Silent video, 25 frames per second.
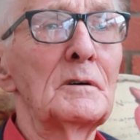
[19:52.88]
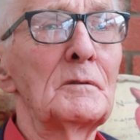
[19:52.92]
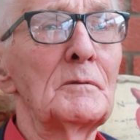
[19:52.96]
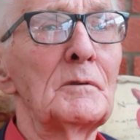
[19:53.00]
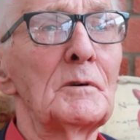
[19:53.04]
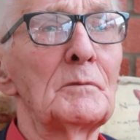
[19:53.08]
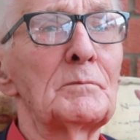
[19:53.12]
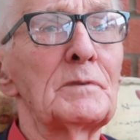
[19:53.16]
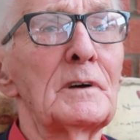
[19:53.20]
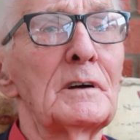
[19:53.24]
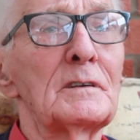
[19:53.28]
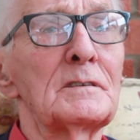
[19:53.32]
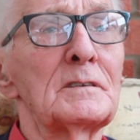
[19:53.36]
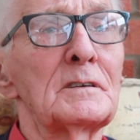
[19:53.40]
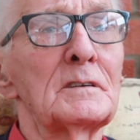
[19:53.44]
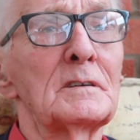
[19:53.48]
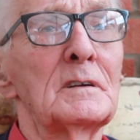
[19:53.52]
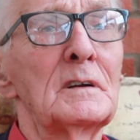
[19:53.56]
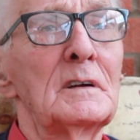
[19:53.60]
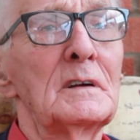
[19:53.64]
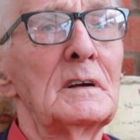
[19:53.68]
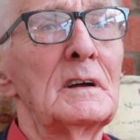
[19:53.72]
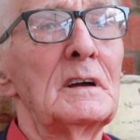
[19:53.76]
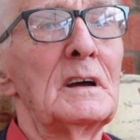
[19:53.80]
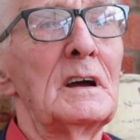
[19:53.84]
my brother,
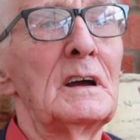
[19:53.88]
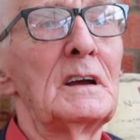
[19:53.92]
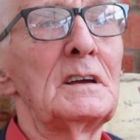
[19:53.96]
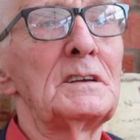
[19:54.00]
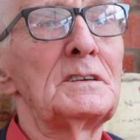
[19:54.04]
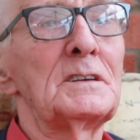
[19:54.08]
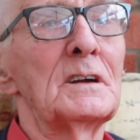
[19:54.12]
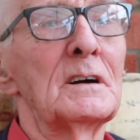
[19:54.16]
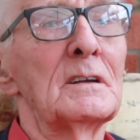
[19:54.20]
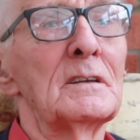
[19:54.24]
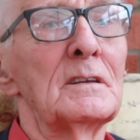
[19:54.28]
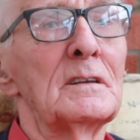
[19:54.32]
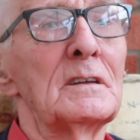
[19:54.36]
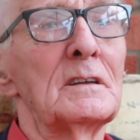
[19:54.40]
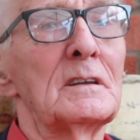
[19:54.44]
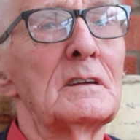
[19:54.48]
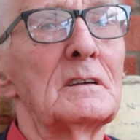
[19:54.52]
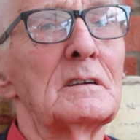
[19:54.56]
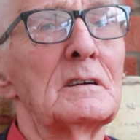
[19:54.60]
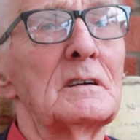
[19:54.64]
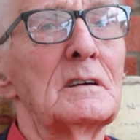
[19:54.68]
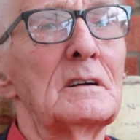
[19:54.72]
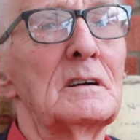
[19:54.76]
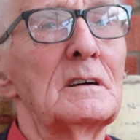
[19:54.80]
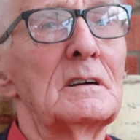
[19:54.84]
he
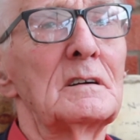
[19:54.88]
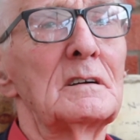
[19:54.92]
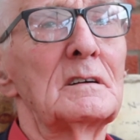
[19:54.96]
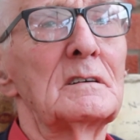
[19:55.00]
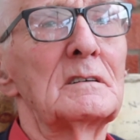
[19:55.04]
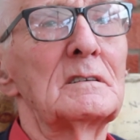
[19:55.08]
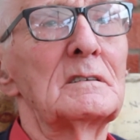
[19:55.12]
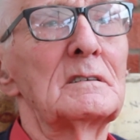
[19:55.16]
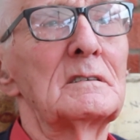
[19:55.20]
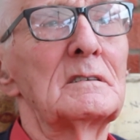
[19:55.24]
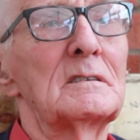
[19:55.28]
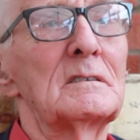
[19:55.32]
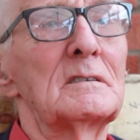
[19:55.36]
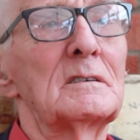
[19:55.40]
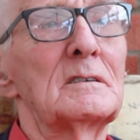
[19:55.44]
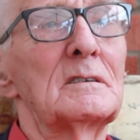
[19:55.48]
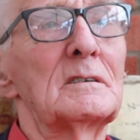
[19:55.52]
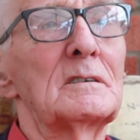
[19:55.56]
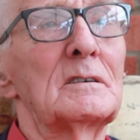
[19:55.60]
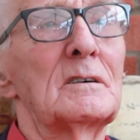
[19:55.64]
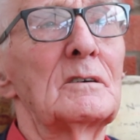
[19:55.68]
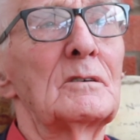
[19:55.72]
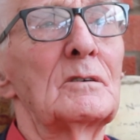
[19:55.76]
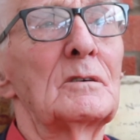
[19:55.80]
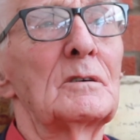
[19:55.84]
done
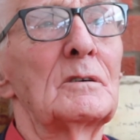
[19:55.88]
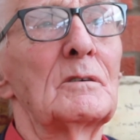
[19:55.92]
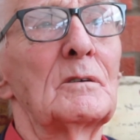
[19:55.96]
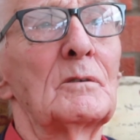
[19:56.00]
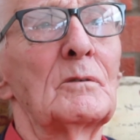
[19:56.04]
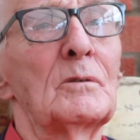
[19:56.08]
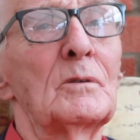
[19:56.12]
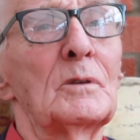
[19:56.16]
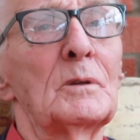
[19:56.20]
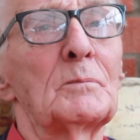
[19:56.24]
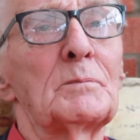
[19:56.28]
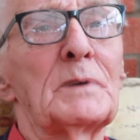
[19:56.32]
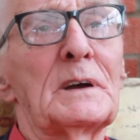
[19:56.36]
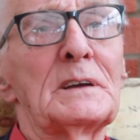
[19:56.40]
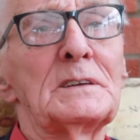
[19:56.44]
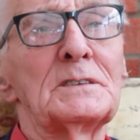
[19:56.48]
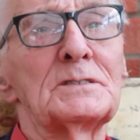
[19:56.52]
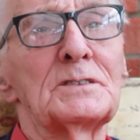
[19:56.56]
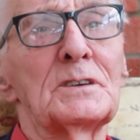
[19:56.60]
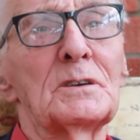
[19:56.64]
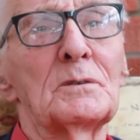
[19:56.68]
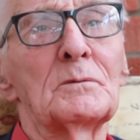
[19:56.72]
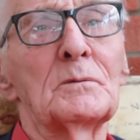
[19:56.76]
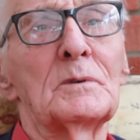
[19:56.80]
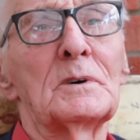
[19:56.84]
all the
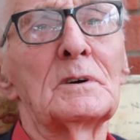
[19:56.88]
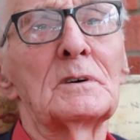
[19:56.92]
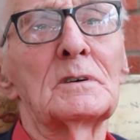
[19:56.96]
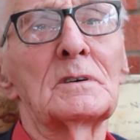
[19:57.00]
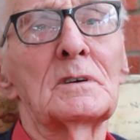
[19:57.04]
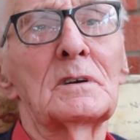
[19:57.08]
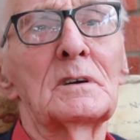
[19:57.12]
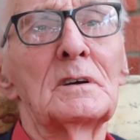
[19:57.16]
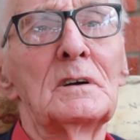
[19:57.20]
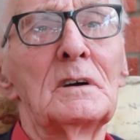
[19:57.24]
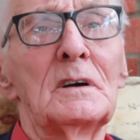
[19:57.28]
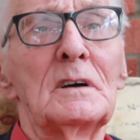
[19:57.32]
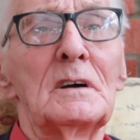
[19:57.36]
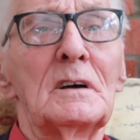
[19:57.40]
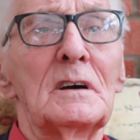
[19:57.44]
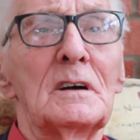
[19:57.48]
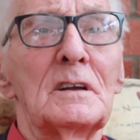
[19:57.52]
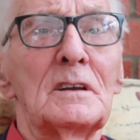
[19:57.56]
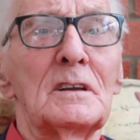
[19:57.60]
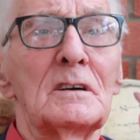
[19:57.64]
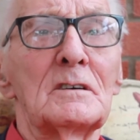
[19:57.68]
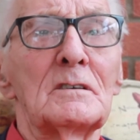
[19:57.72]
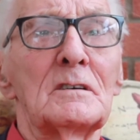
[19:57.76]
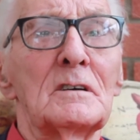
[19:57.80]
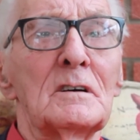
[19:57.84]
basic work,
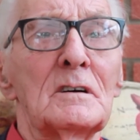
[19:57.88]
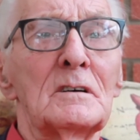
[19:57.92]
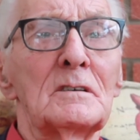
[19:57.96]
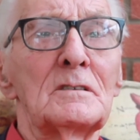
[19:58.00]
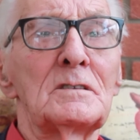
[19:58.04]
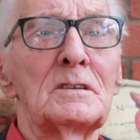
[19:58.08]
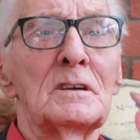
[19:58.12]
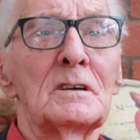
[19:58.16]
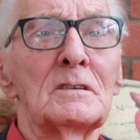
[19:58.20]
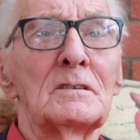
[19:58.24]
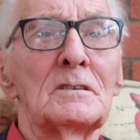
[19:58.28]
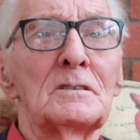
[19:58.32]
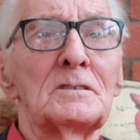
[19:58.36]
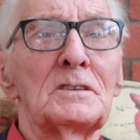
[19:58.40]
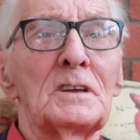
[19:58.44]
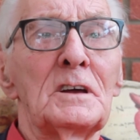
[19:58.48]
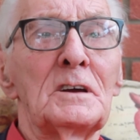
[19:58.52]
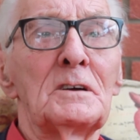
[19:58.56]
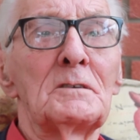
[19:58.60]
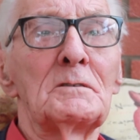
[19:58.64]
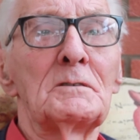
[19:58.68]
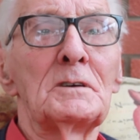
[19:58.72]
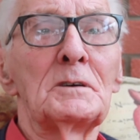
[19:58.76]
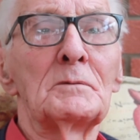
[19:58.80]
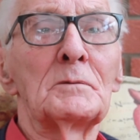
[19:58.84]
and I done the
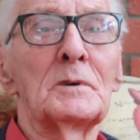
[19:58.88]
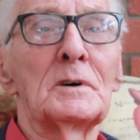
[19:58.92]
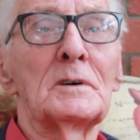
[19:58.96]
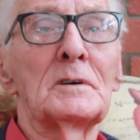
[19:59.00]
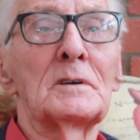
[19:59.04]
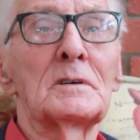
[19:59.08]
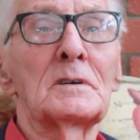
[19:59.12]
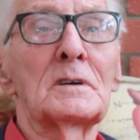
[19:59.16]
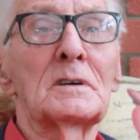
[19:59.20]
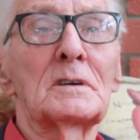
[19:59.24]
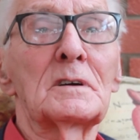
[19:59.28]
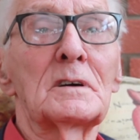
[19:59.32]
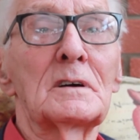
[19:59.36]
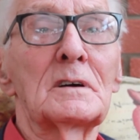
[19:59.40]
dairy work.